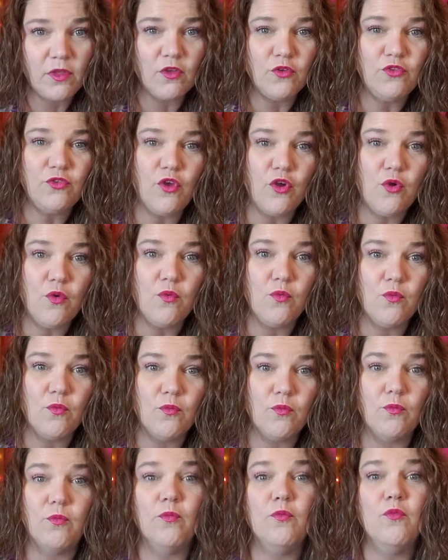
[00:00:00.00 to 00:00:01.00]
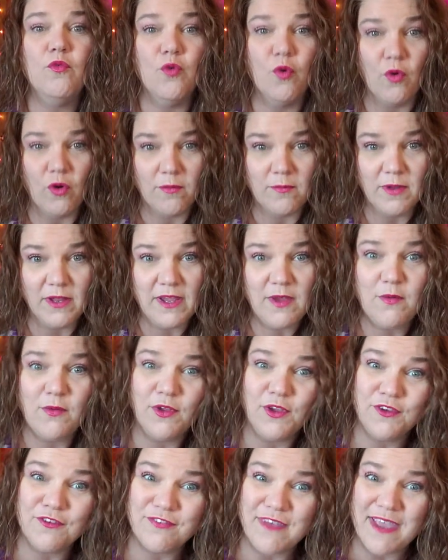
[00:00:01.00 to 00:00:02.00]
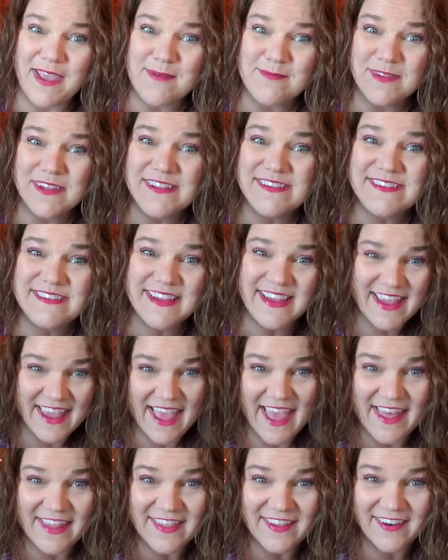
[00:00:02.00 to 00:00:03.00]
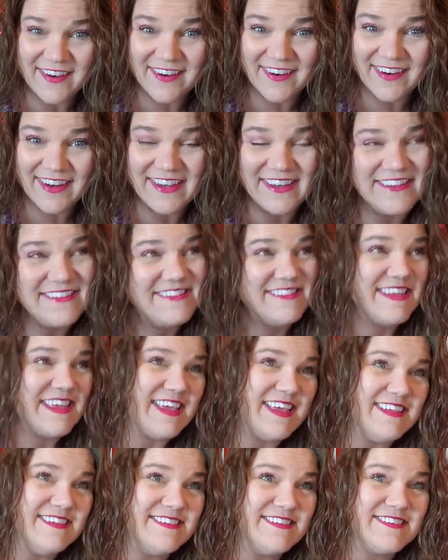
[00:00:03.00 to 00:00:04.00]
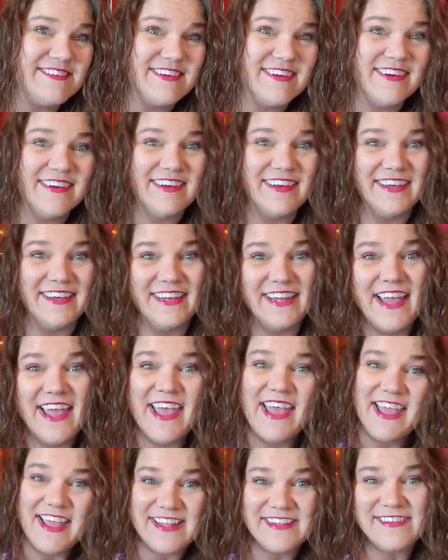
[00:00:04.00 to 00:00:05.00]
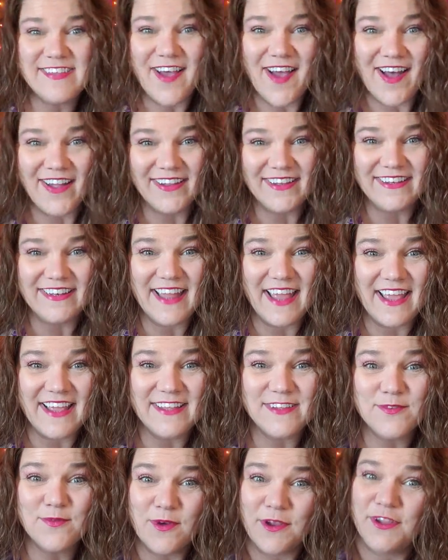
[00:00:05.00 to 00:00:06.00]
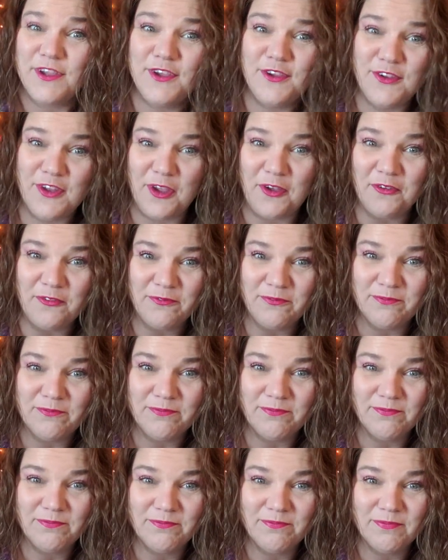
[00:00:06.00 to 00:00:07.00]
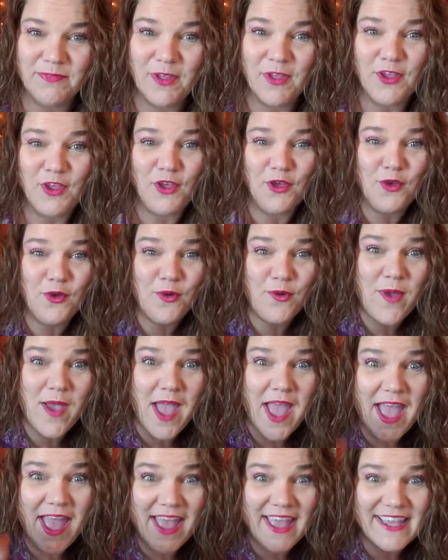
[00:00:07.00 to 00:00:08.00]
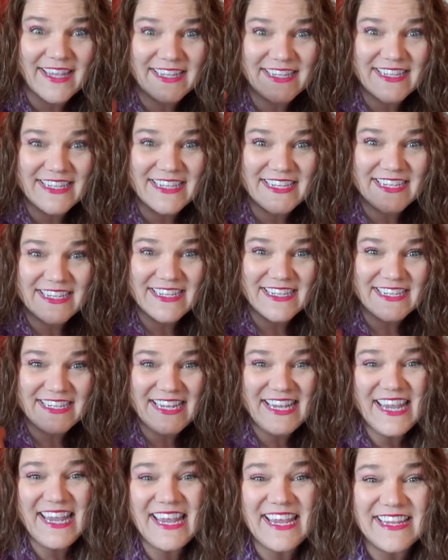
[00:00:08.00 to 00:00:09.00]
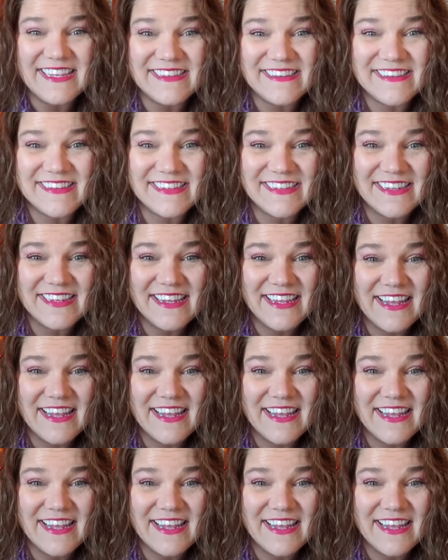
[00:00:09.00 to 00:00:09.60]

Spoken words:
So normally when your family's together and it's Easter and it's holidays, what do? You eat.